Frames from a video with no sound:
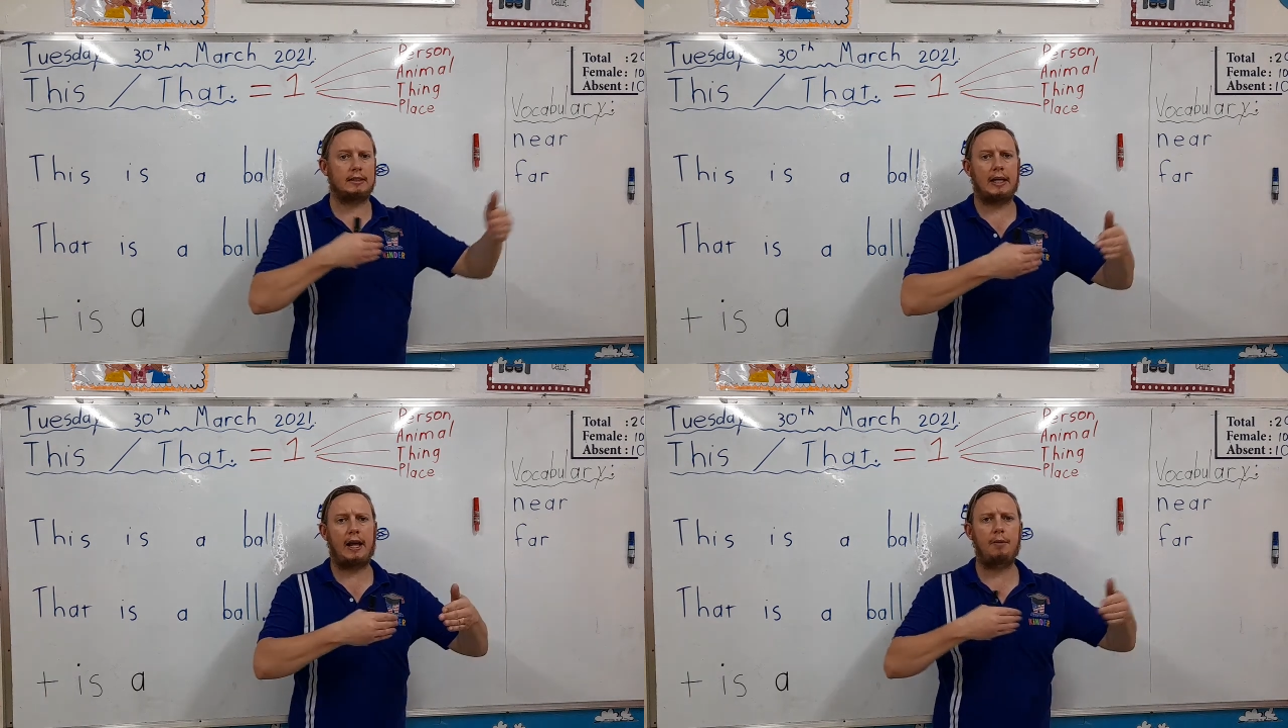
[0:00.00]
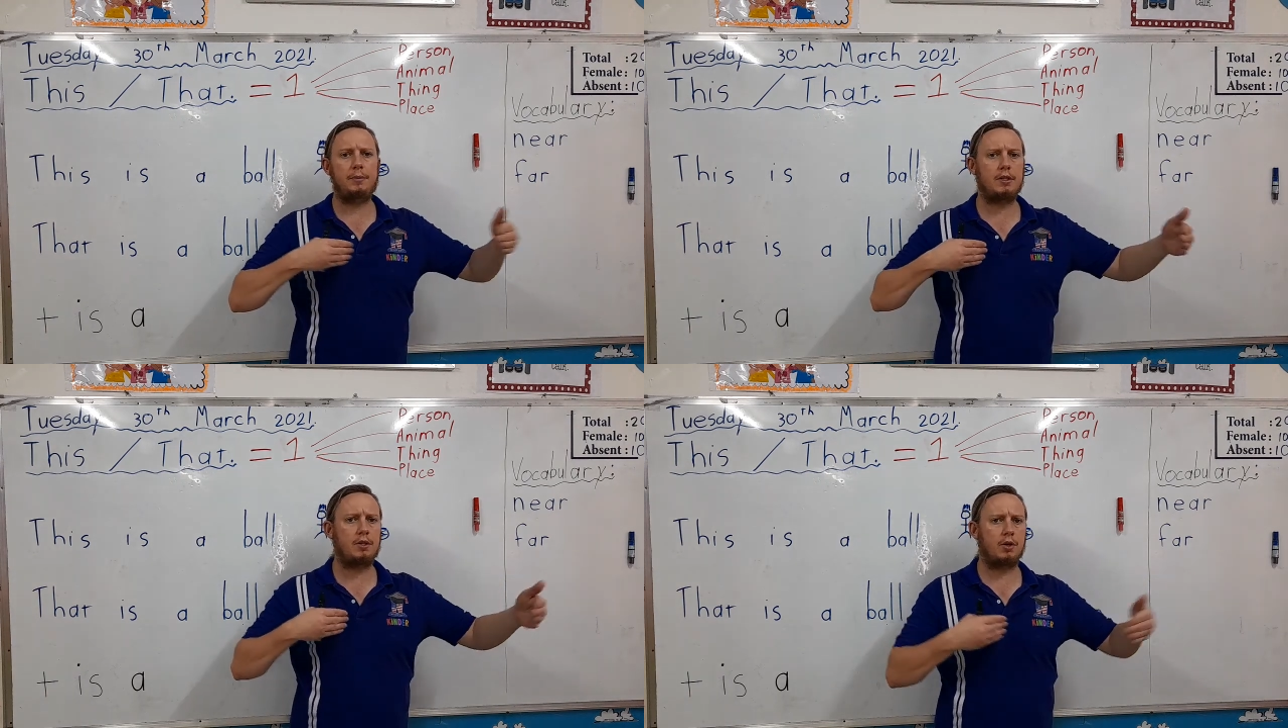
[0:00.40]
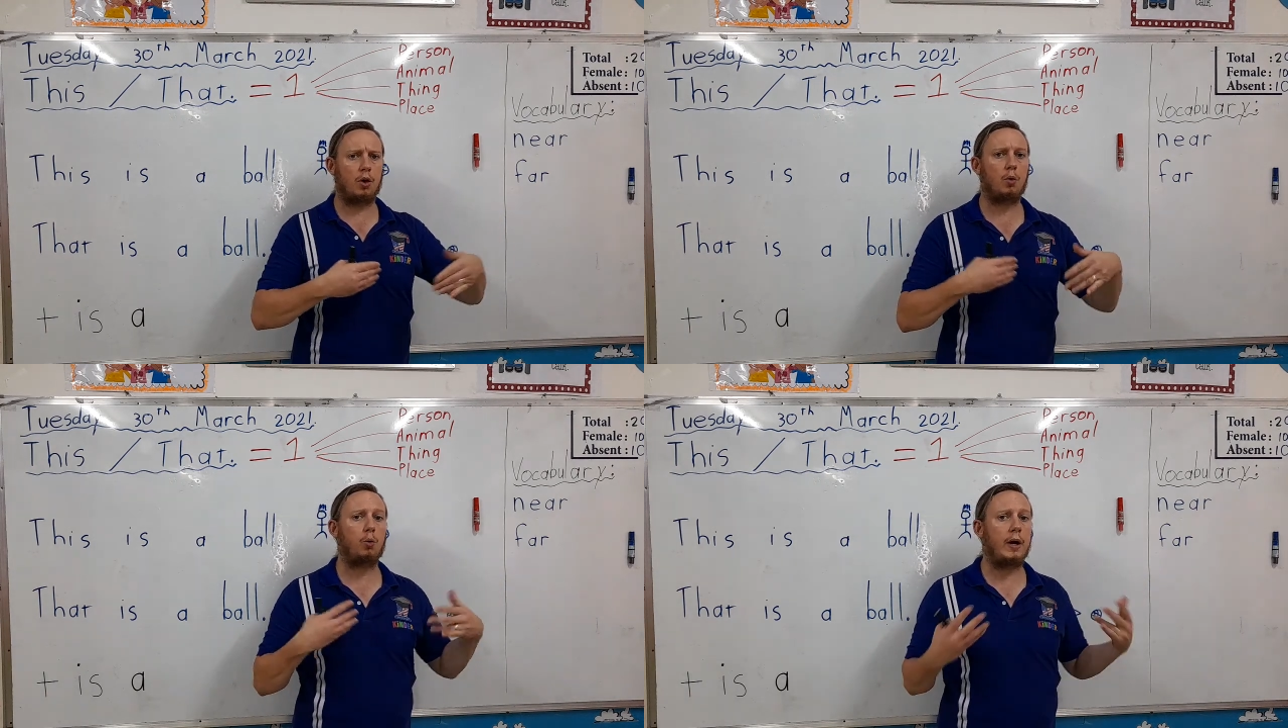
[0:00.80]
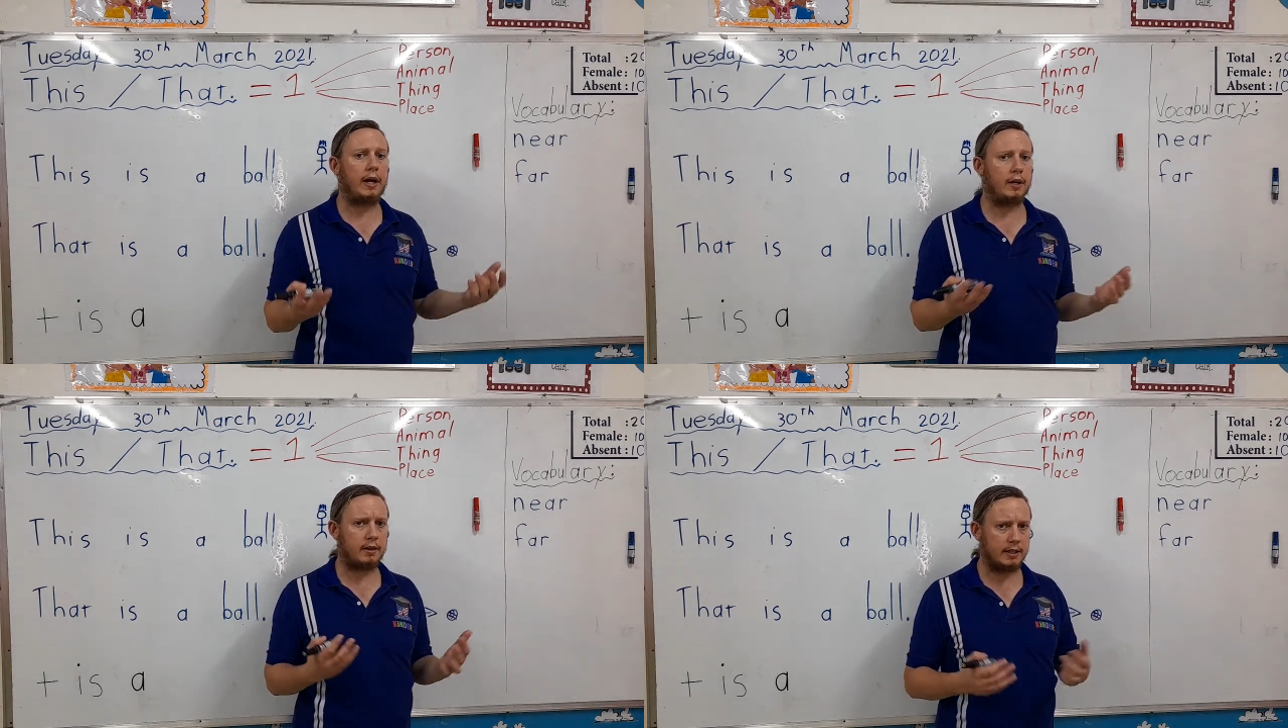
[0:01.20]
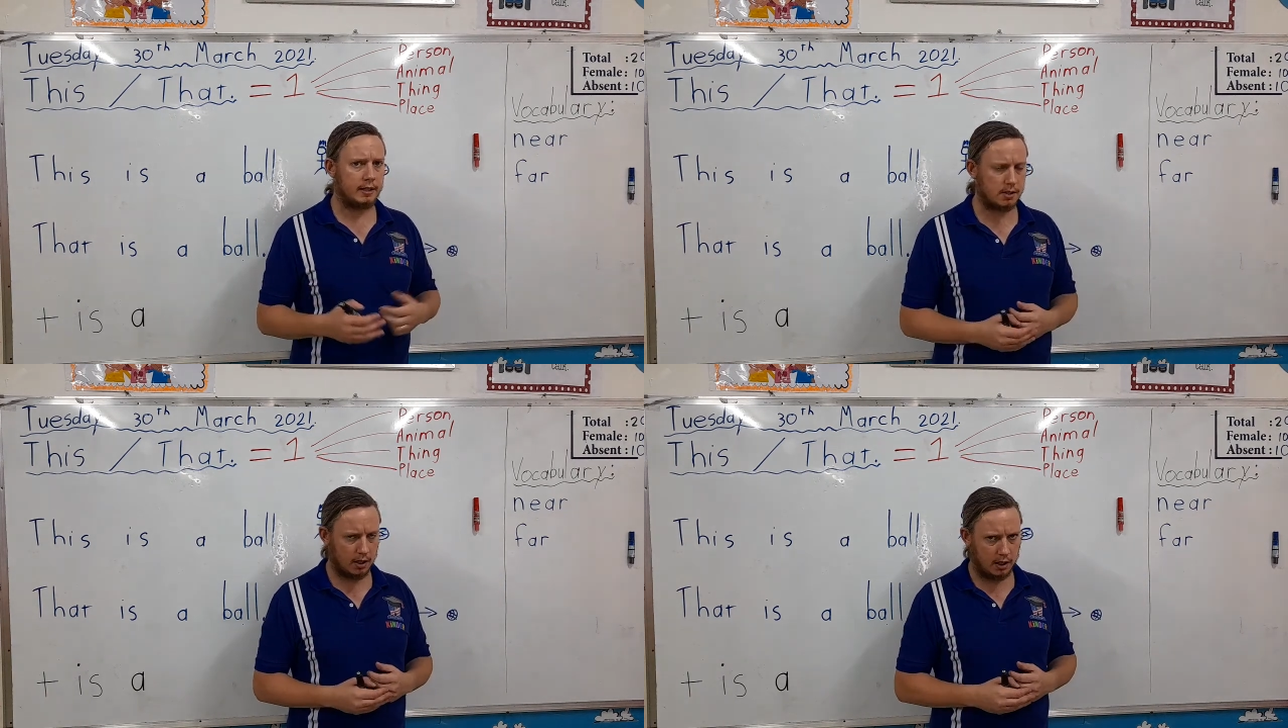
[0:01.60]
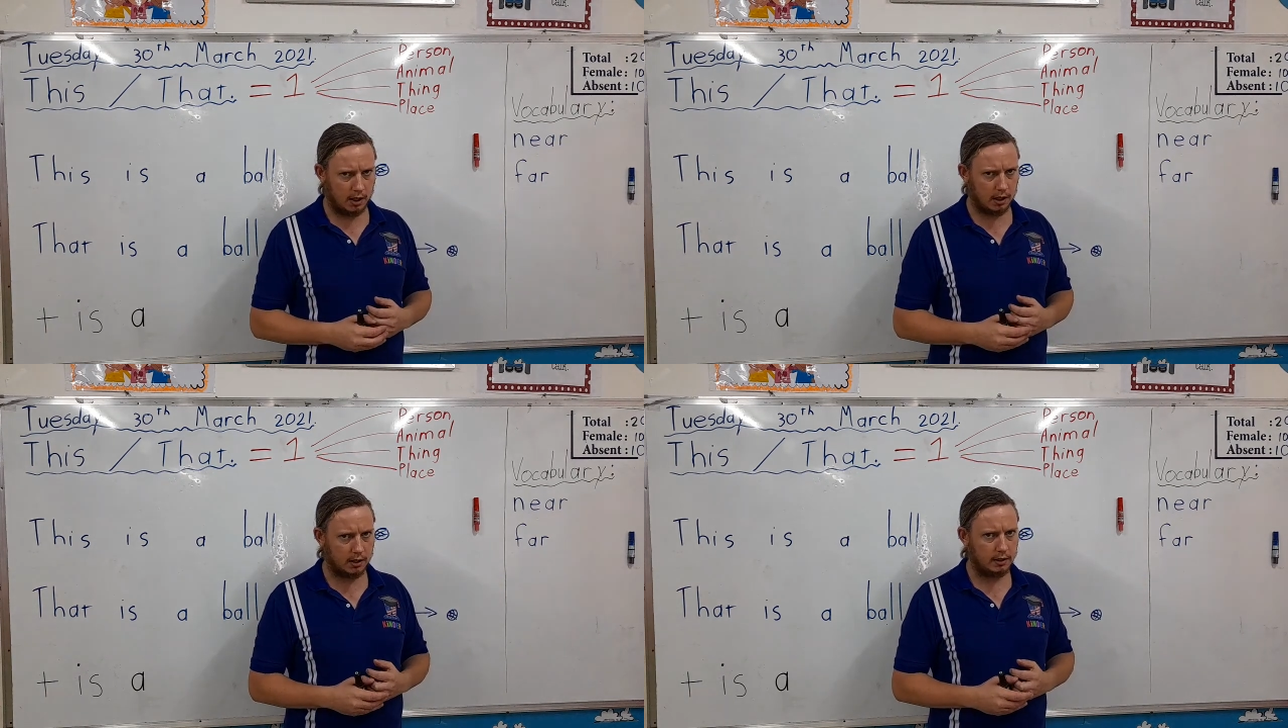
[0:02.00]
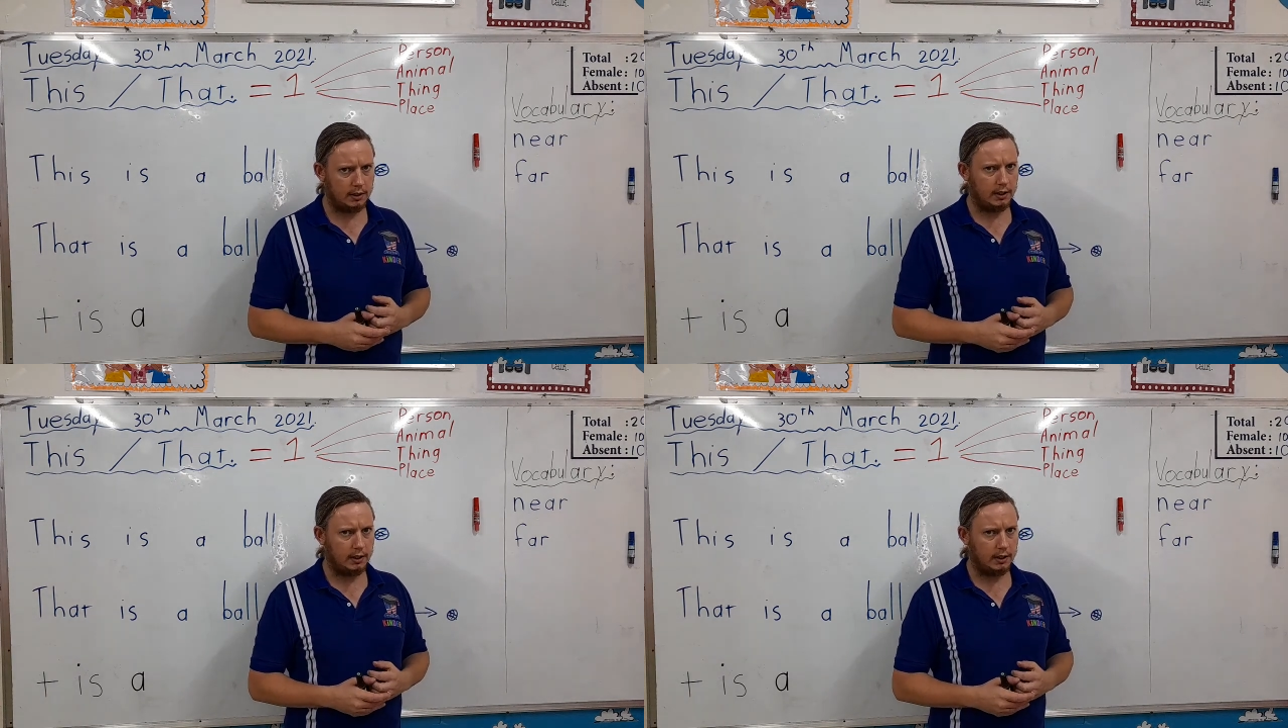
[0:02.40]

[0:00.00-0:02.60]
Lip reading: and it helps us to know where things are.